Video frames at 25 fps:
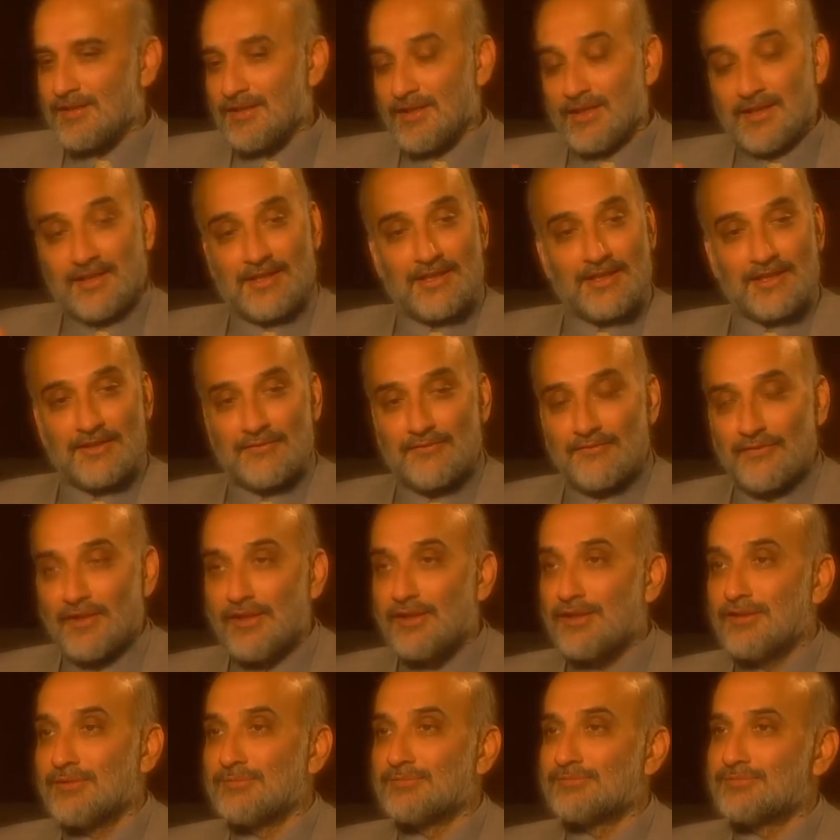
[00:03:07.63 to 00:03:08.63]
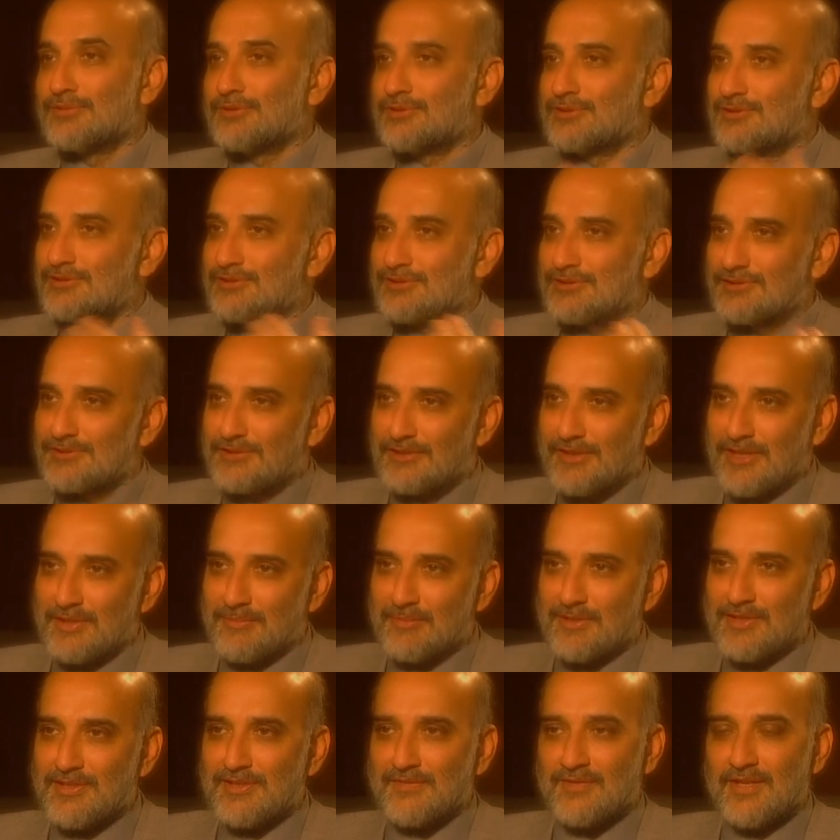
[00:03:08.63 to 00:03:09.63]
like any film or any
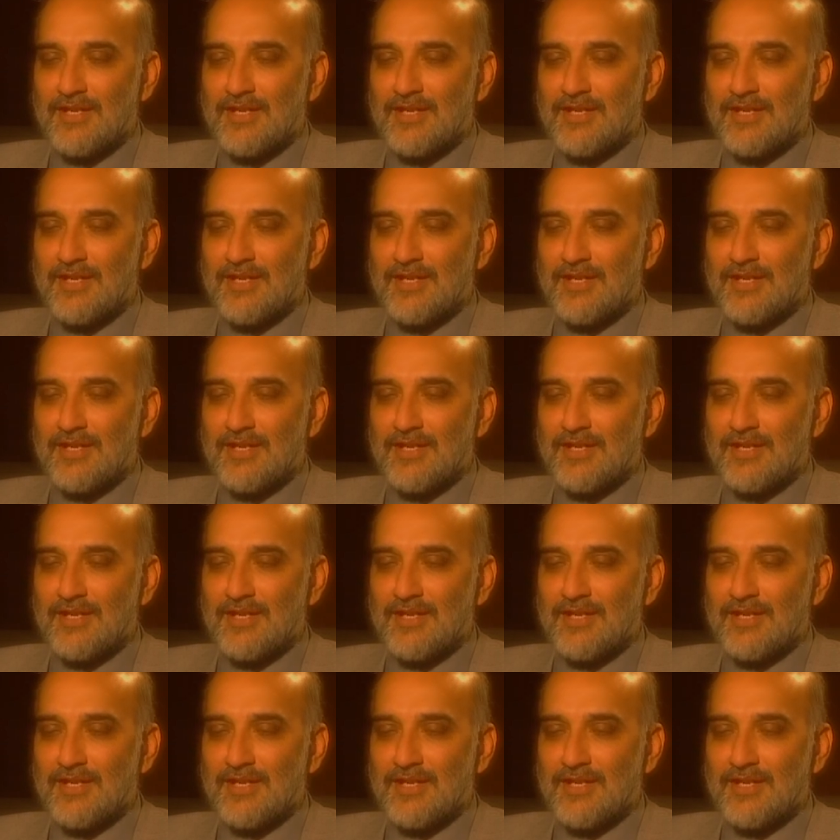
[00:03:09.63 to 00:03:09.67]
piece of